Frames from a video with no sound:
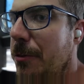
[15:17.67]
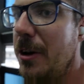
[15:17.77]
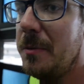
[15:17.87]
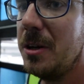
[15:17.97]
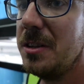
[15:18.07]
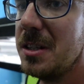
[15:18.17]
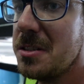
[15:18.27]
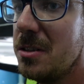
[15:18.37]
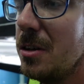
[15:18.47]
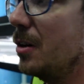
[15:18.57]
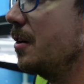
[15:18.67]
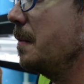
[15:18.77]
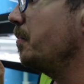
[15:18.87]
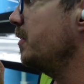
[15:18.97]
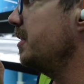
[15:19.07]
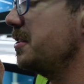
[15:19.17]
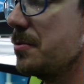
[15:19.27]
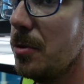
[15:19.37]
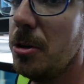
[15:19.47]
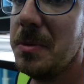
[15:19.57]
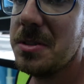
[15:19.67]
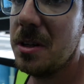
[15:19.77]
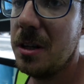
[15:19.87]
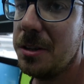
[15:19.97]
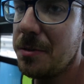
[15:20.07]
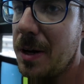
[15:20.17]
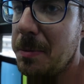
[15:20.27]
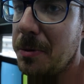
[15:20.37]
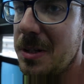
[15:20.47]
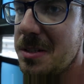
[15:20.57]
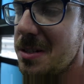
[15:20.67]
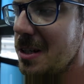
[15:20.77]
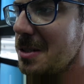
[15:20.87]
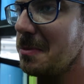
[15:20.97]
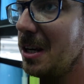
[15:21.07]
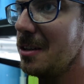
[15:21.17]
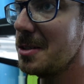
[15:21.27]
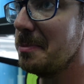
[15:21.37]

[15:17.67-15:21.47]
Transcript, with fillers: for anybody that doesn't know, this room is only 3.6 meters